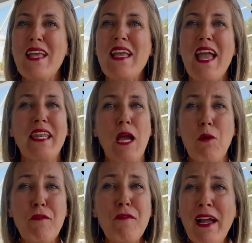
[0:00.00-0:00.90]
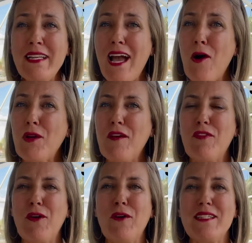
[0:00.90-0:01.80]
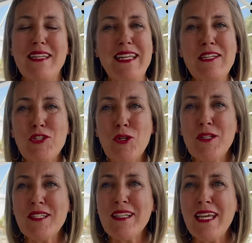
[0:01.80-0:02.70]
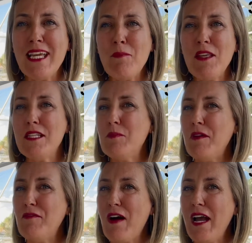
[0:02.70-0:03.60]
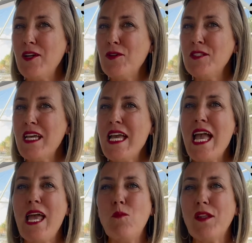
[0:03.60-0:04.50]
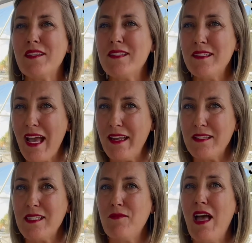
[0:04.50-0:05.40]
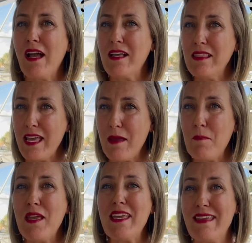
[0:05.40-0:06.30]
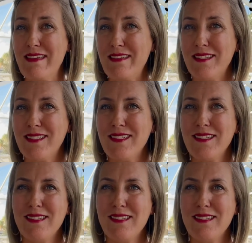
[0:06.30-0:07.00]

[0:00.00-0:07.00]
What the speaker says: and I will find out if there is an insurance claim that has been filed and what the status of that claim is.